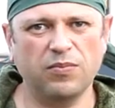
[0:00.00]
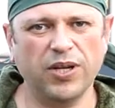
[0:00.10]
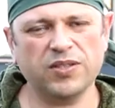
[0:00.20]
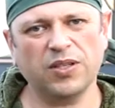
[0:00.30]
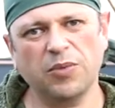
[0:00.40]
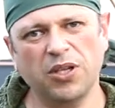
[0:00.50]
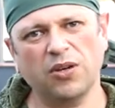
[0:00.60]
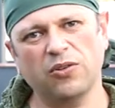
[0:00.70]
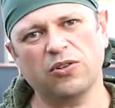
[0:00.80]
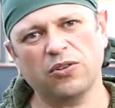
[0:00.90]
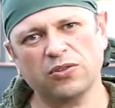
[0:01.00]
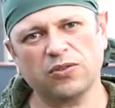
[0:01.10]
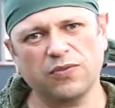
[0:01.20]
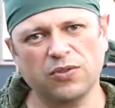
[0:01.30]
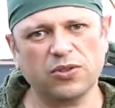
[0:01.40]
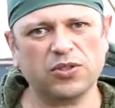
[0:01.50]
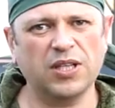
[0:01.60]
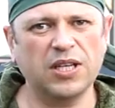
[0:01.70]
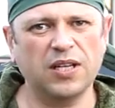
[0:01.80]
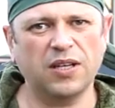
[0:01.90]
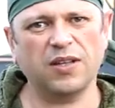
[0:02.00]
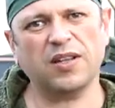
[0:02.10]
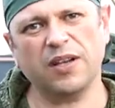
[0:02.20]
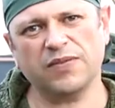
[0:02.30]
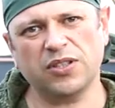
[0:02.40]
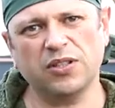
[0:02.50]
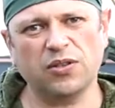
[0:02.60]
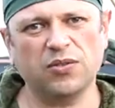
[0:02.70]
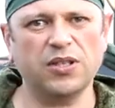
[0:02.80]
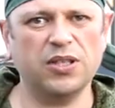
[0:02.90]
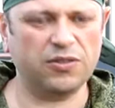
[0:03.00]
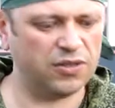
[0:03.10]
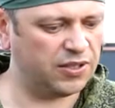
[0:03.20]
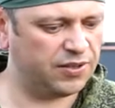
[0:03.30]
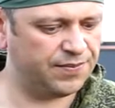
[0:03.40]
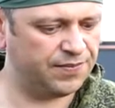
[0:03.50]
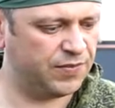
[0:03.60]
basing me on the tons of photos that I have seen on the internet.